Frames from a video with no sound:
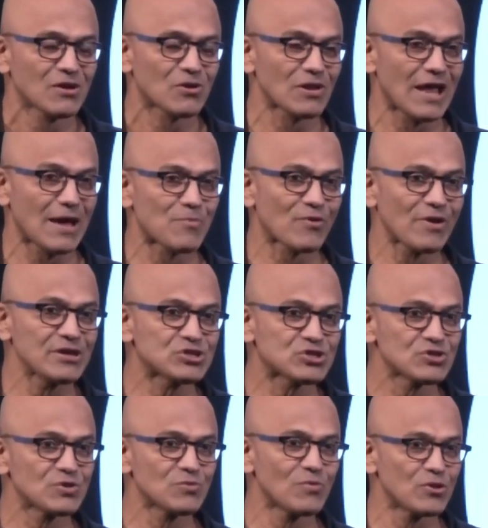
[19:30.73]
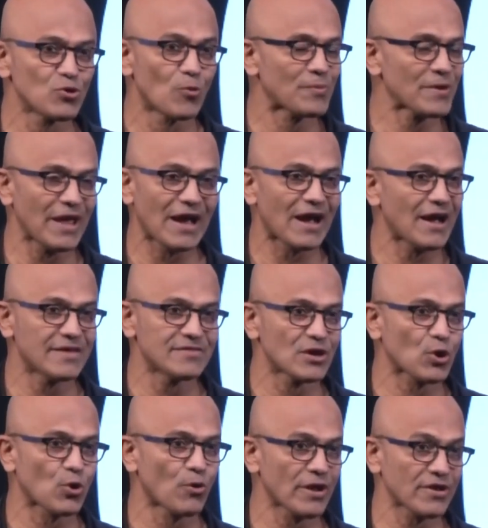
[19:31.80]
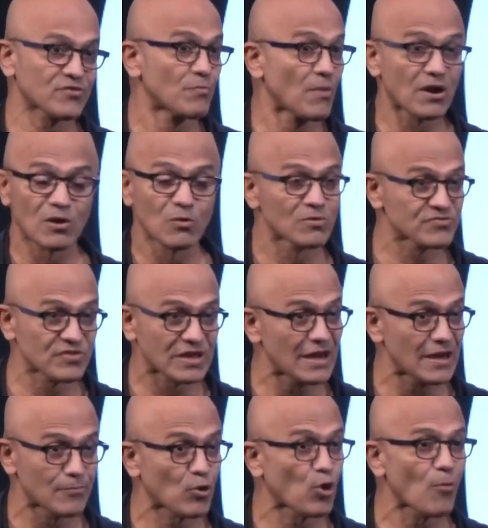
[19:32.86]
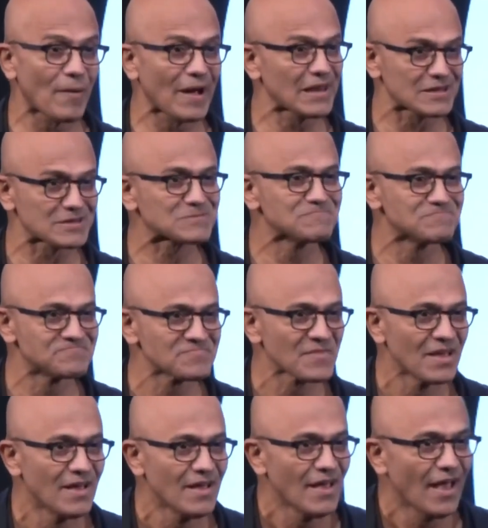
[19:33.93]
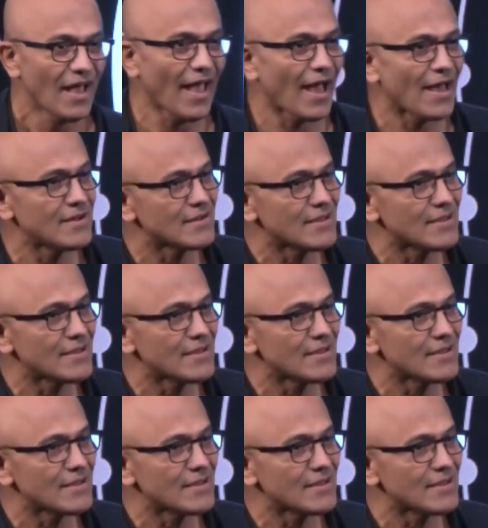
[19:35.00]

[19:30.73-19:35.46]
collaboration with OpenAI and their Codex model was the GitHub Copilot. And